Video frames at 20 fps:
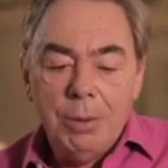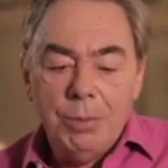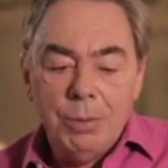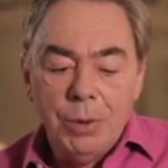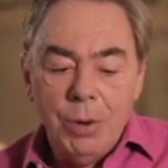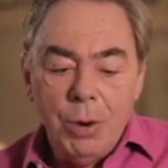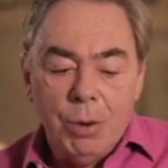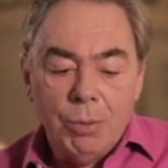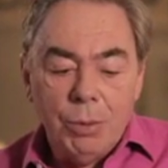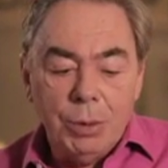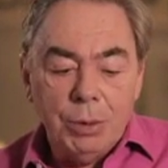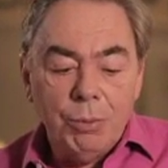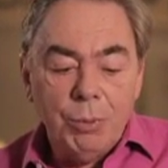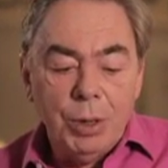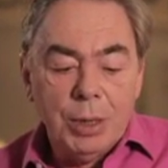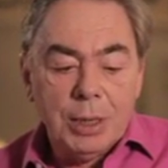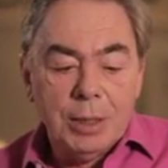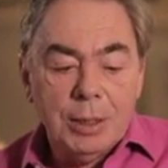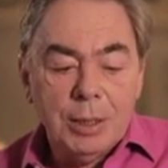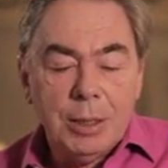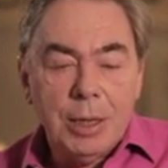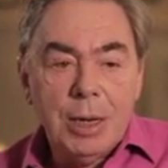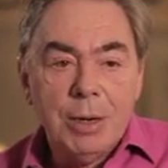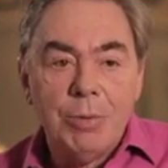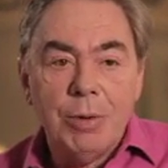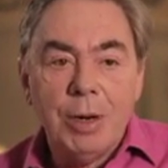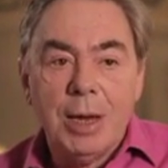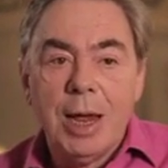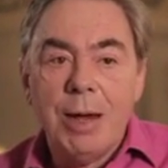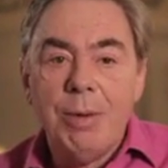not want to work in the
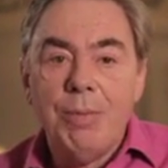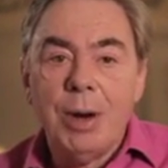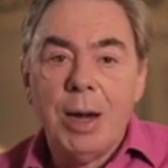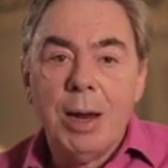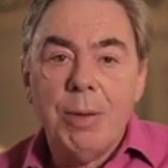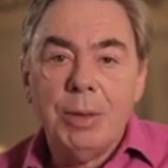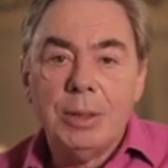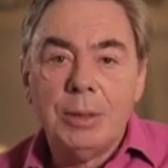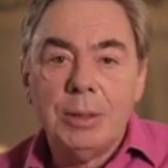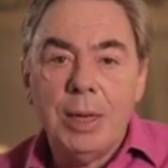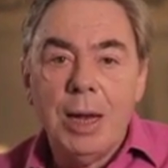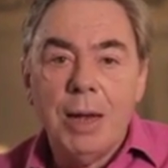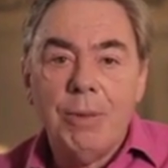theatre again, but I must say